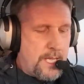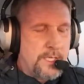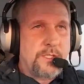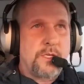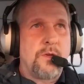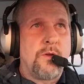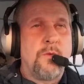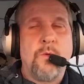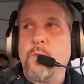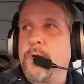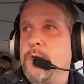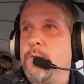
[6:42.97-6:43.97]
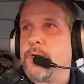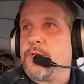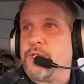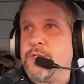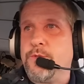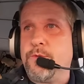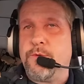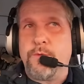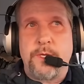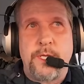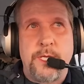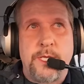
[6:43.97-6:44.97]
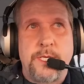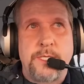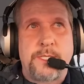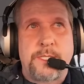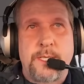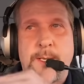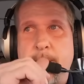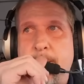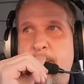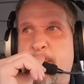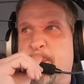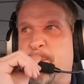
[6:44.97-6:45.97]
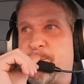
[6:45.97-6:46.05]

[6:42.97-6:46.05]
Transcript: So what I want to do is um,